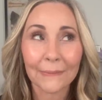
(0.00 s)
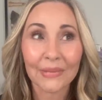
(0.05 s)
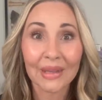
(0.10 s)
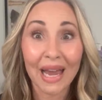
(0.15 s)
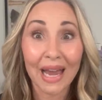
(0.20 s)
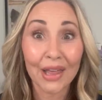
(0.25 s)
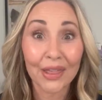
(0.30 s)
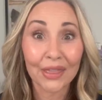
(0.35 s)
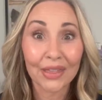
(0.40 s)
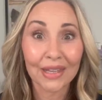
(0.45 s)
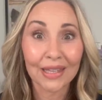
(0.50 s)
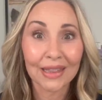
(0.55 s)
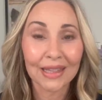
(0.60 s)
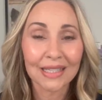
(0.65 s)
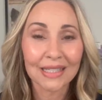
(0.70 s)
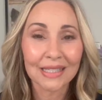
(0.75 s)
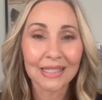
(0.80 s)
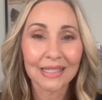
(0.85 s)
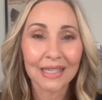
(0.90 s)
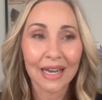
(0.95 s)
I think
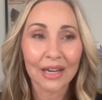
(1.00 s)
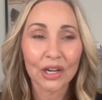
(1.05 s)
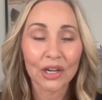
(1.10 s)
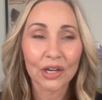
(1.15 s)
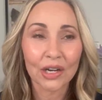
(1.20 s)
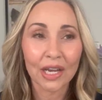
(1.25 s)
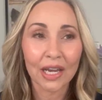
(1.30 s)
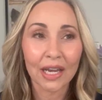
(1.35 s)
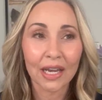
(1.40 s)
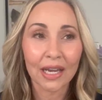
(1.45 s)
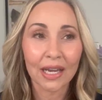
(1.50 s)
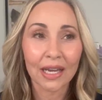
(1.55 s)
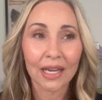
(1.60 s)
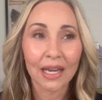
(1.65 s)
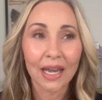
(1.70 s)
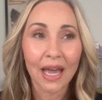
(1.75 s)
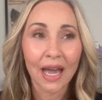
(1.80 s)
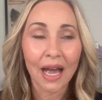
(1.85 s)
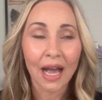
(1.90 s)
this Saturday,